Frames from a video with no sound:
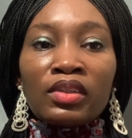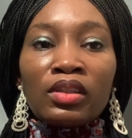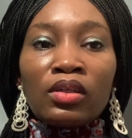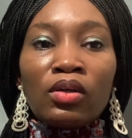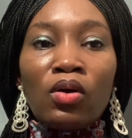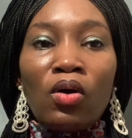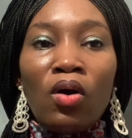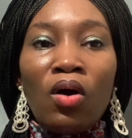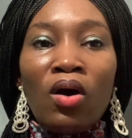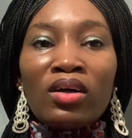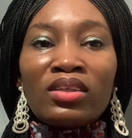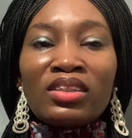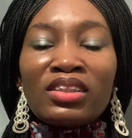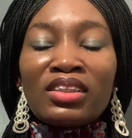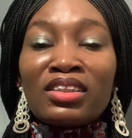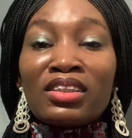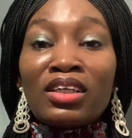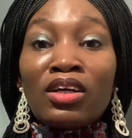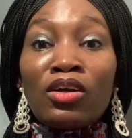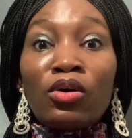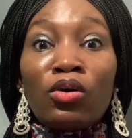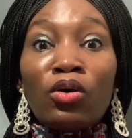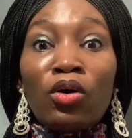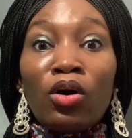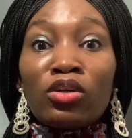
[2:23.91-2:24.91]
God is a
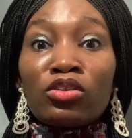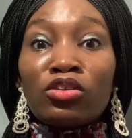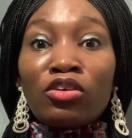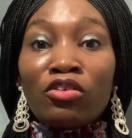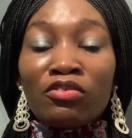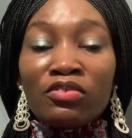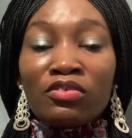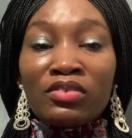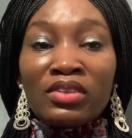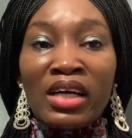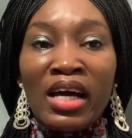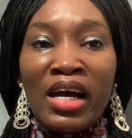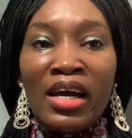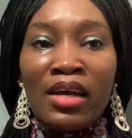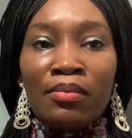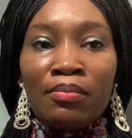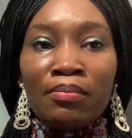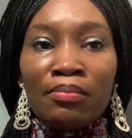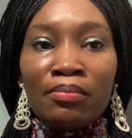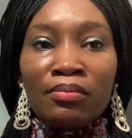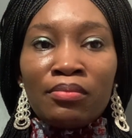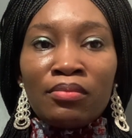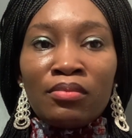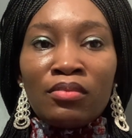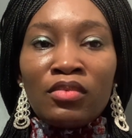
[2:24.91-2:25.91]
God of time.
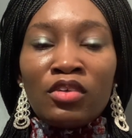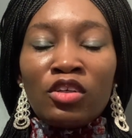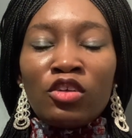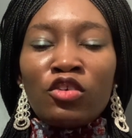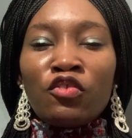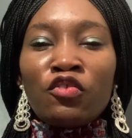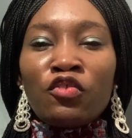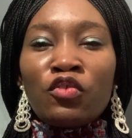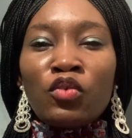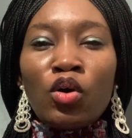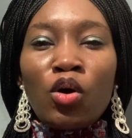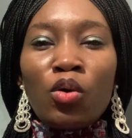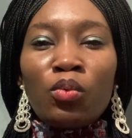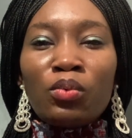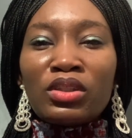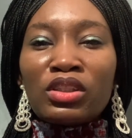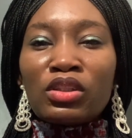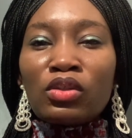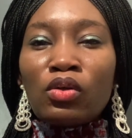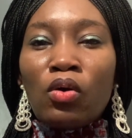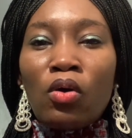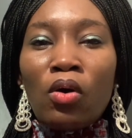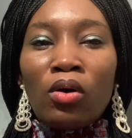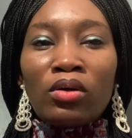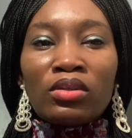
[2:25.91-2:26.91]
Flow with
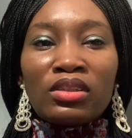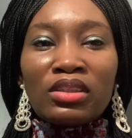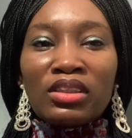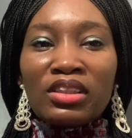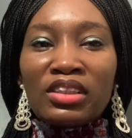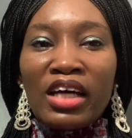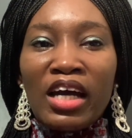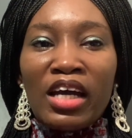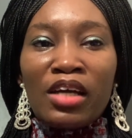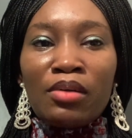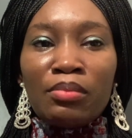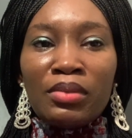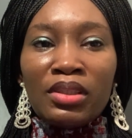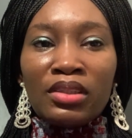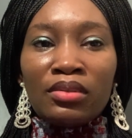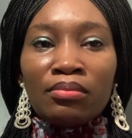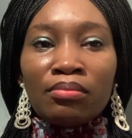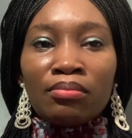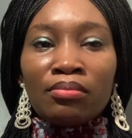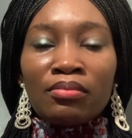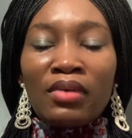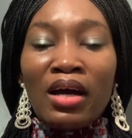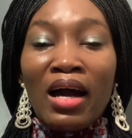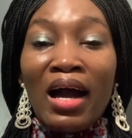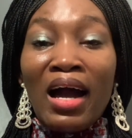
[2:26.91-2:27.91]
God's timing.
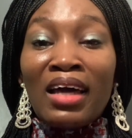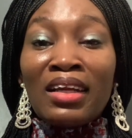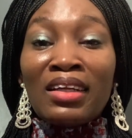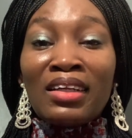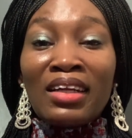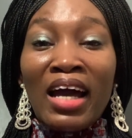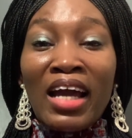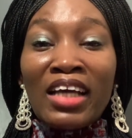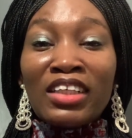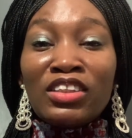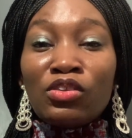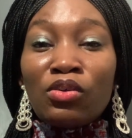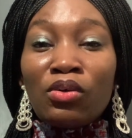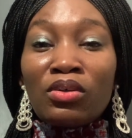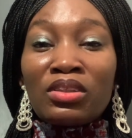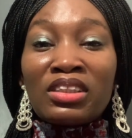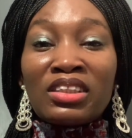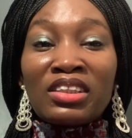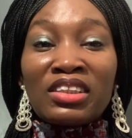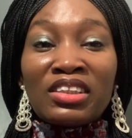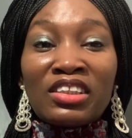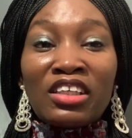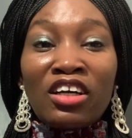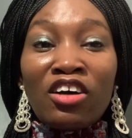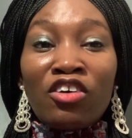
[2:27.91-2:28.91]
Align
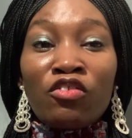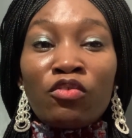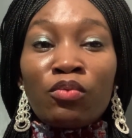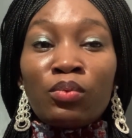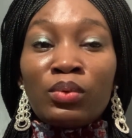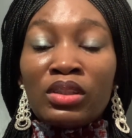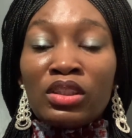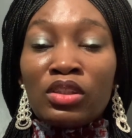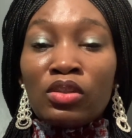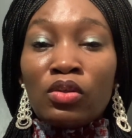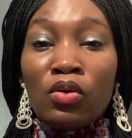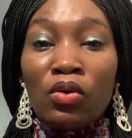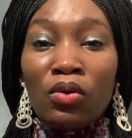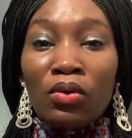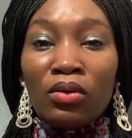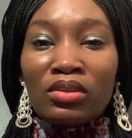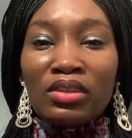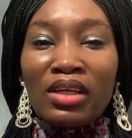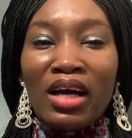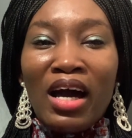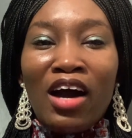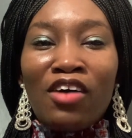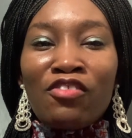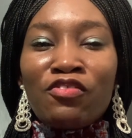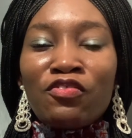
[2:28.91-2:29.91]
yourself with God.
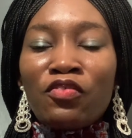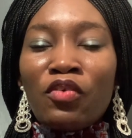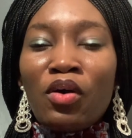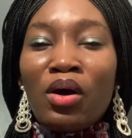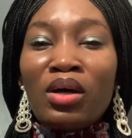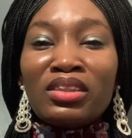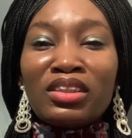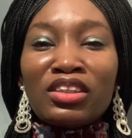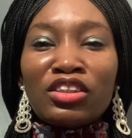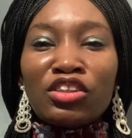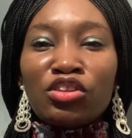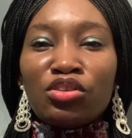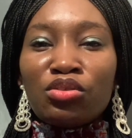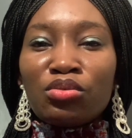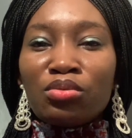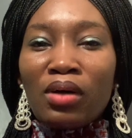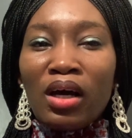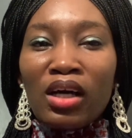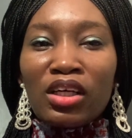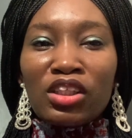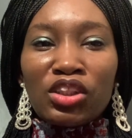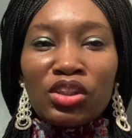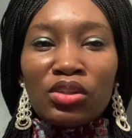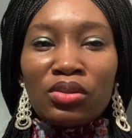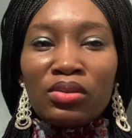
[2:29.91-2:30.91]
Avoid
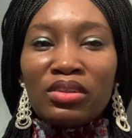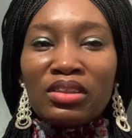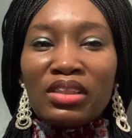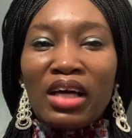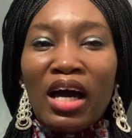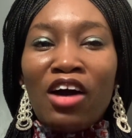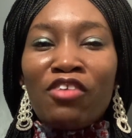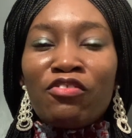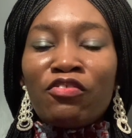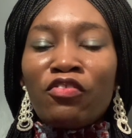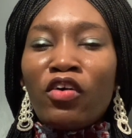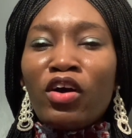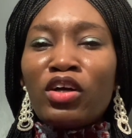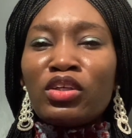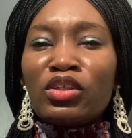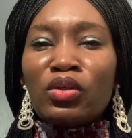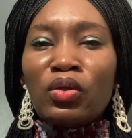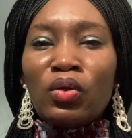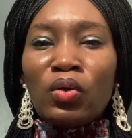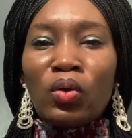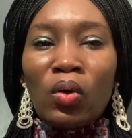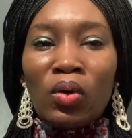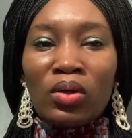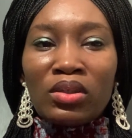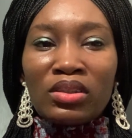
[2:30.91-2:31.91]
distractions. Avoid
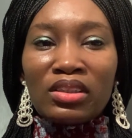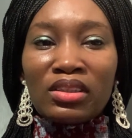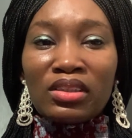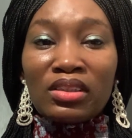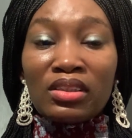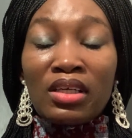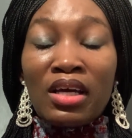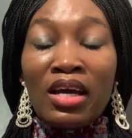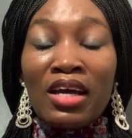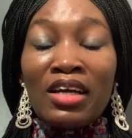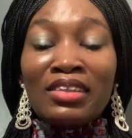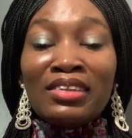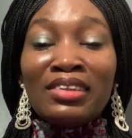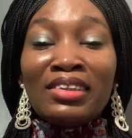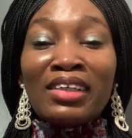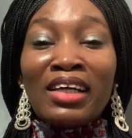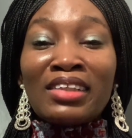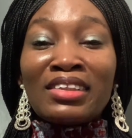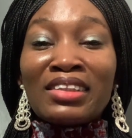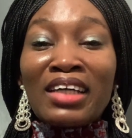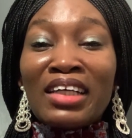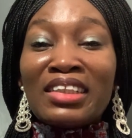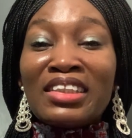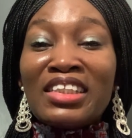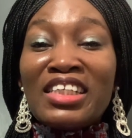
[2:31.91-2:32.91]
lust. There's
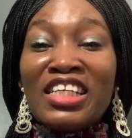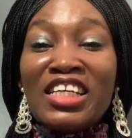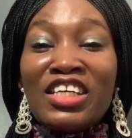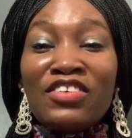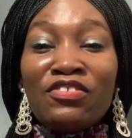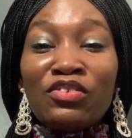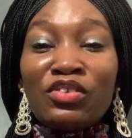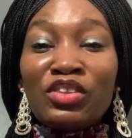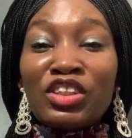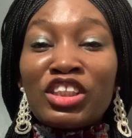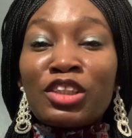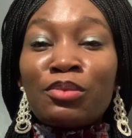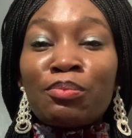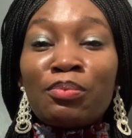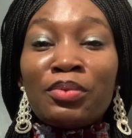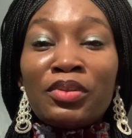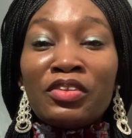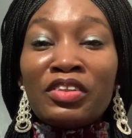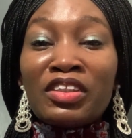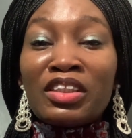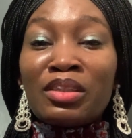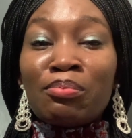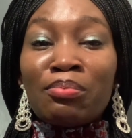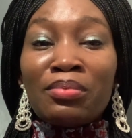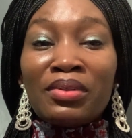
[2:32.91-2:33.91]
an evil
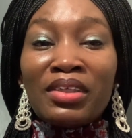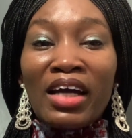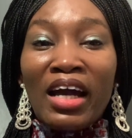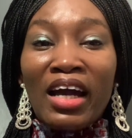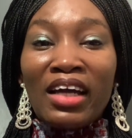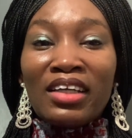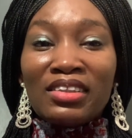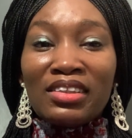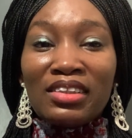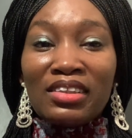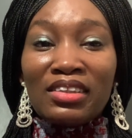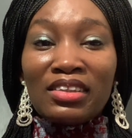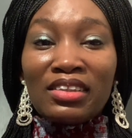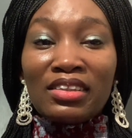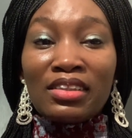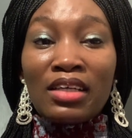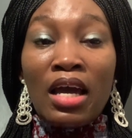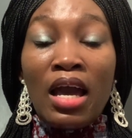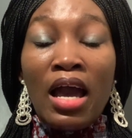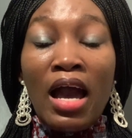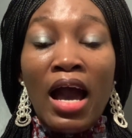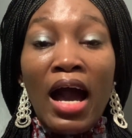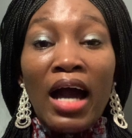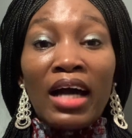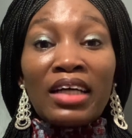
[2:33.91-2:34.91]
spirit behind it.
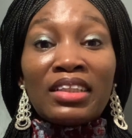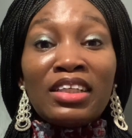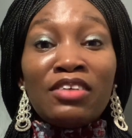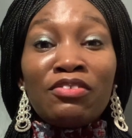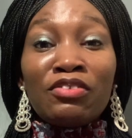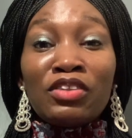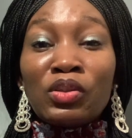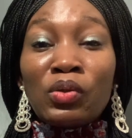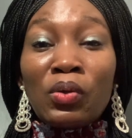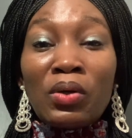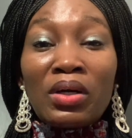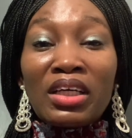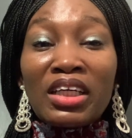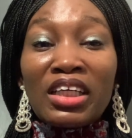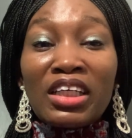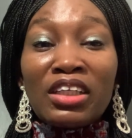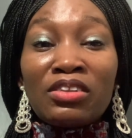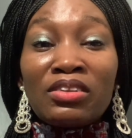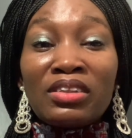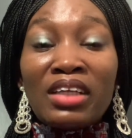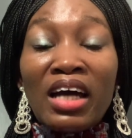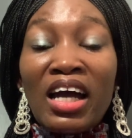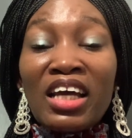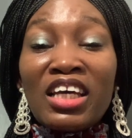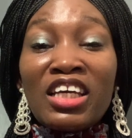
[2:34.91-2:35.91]
And if you don't kill
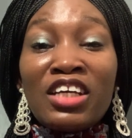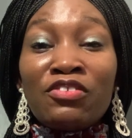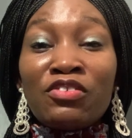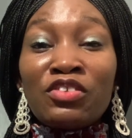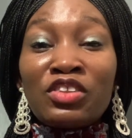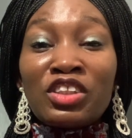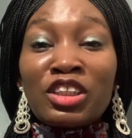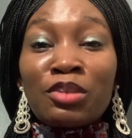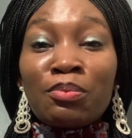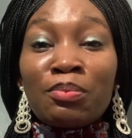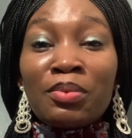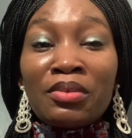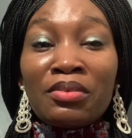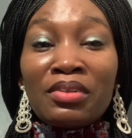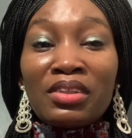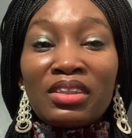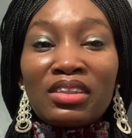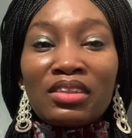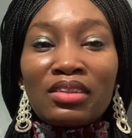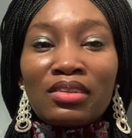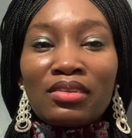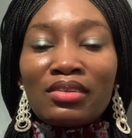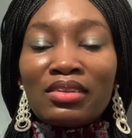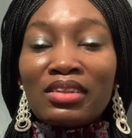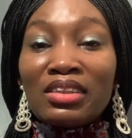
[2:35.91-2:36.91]
that evil spirit
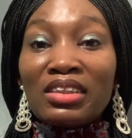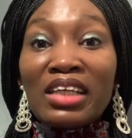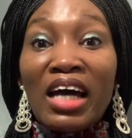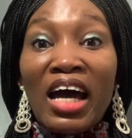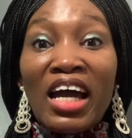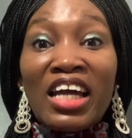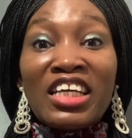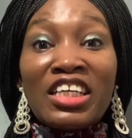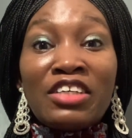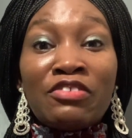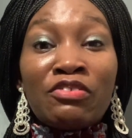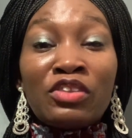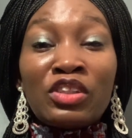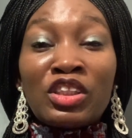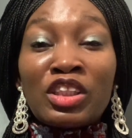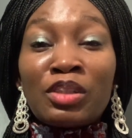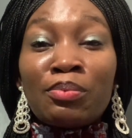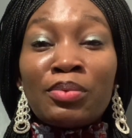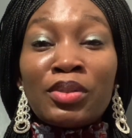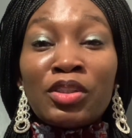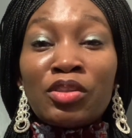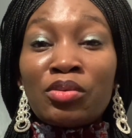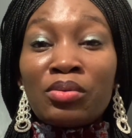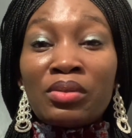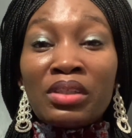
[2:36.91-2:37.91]

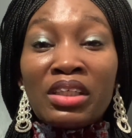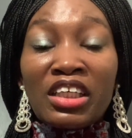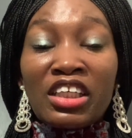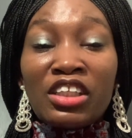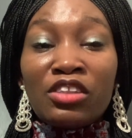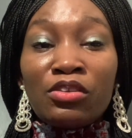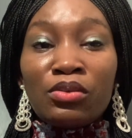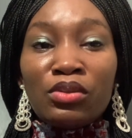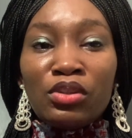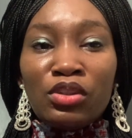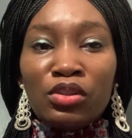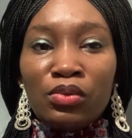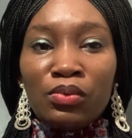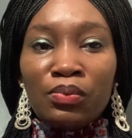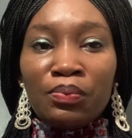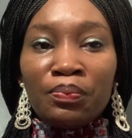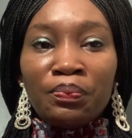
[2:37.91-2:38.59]
will kill you.